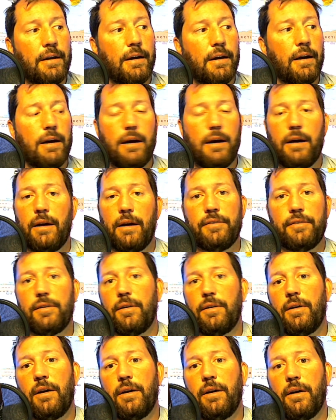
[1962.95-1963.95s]

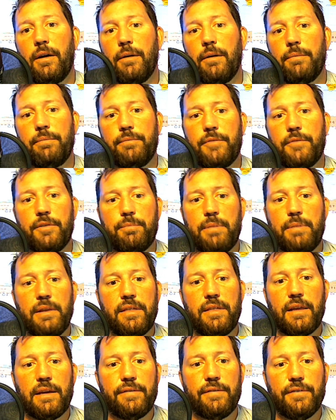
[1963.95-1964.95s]
Also, I'll just be
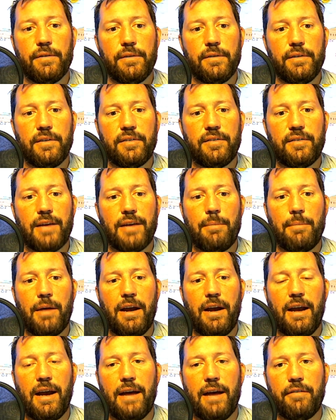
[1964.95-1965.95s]
thankful this time
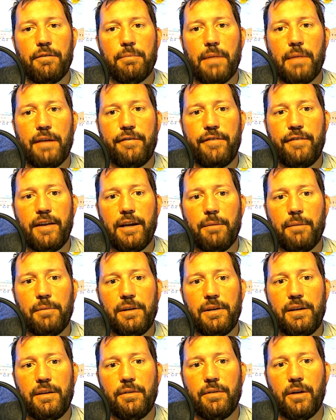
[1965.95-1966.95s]
I have with my family,